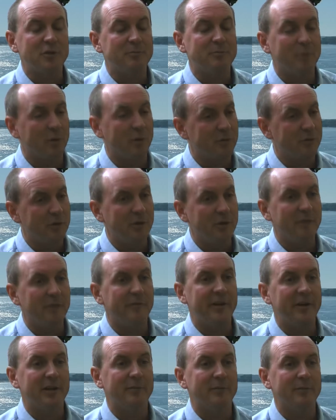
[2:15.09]
both in the
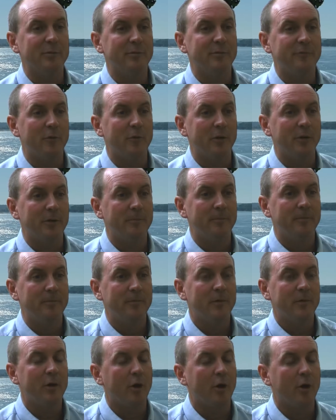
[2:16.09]
available form,
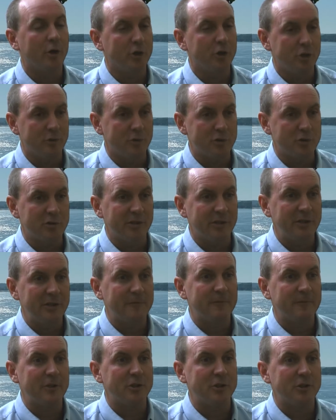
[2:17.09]
are usually
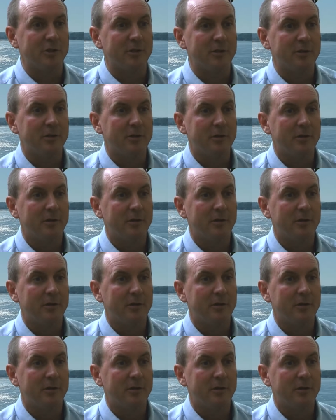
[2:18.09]
deficient.